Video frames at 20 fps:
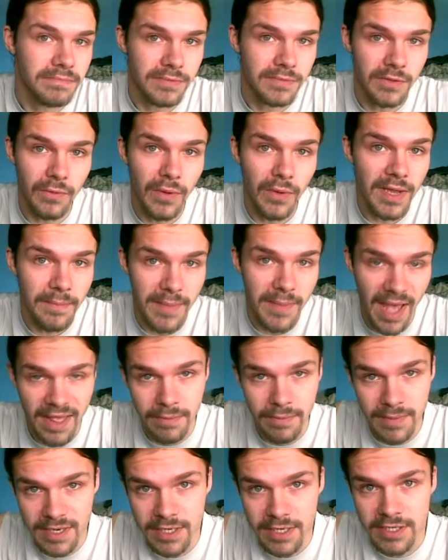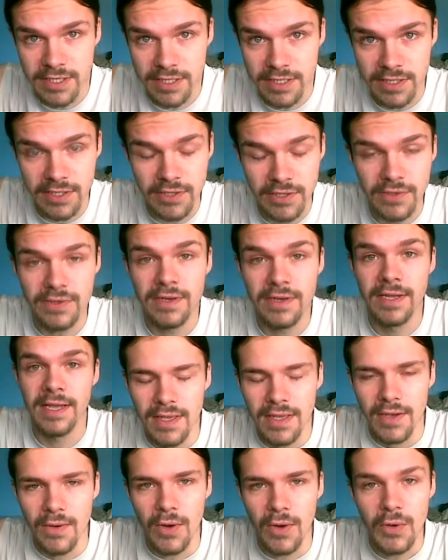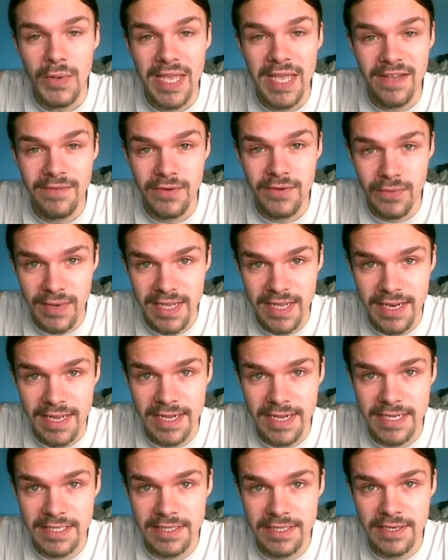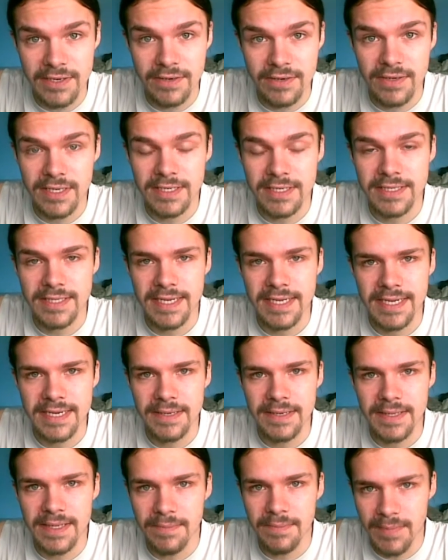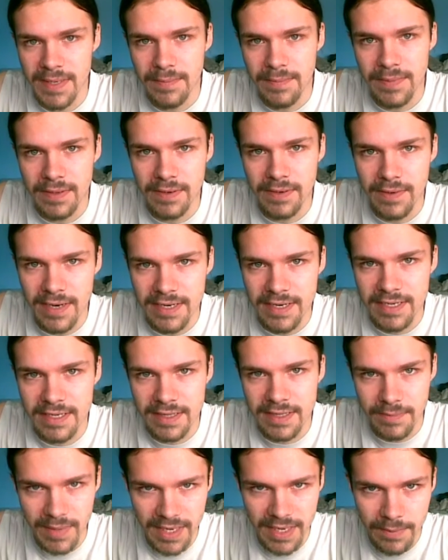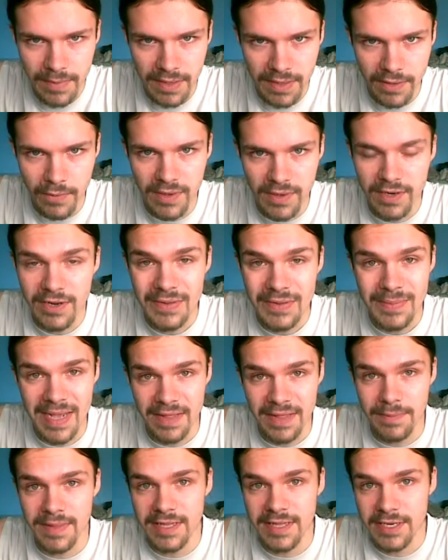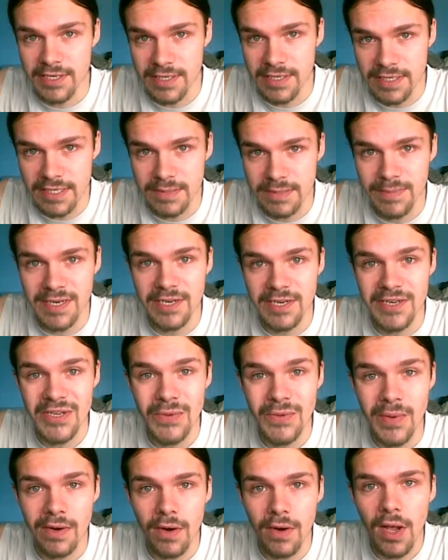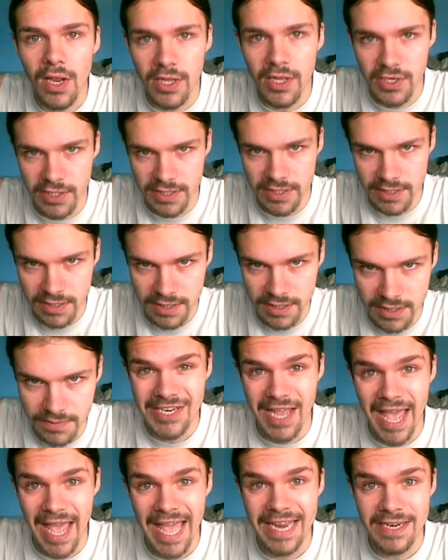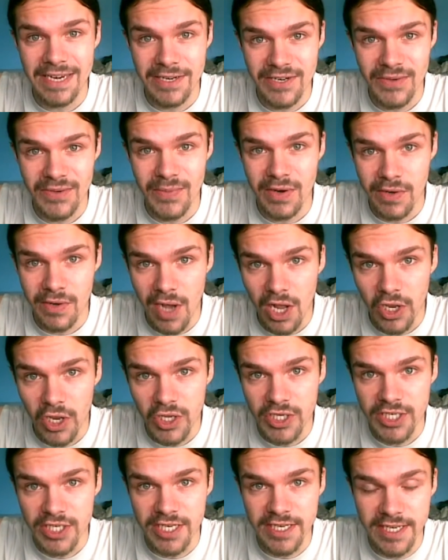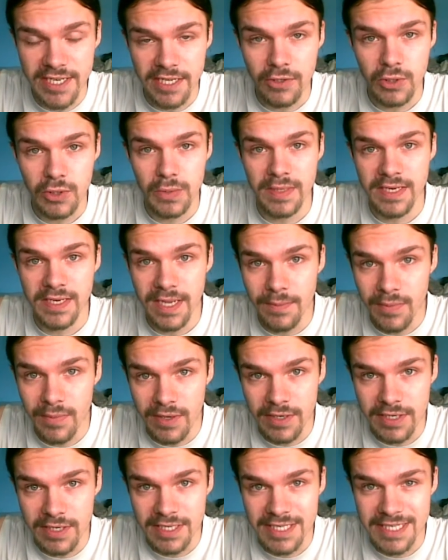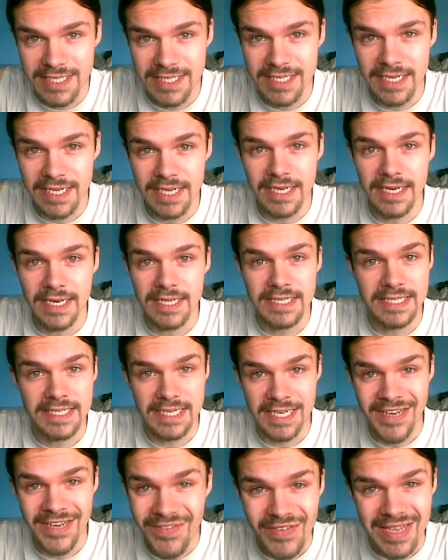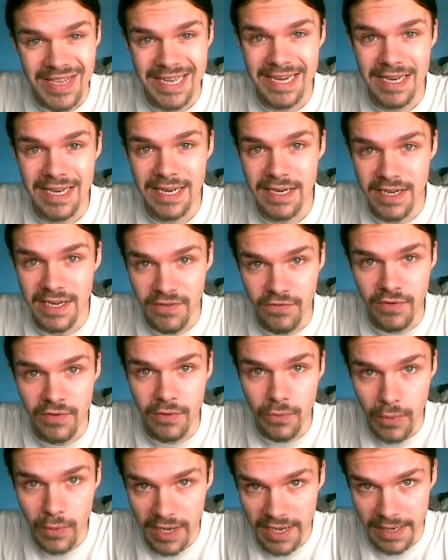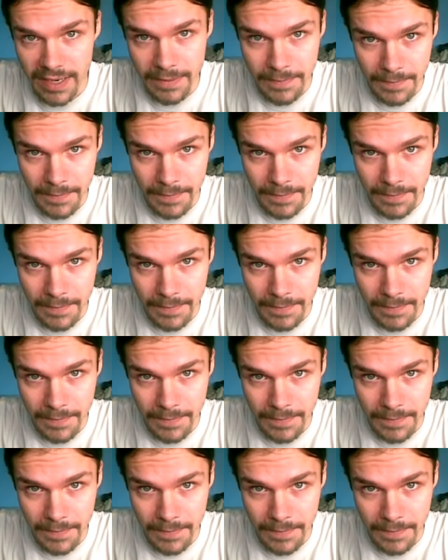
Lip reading: the way mathematicians do. What we have to realize, though, is that the people writing the Bible were not mathematicians, but numerologists. And numerology deals with numbers in a significantly different way.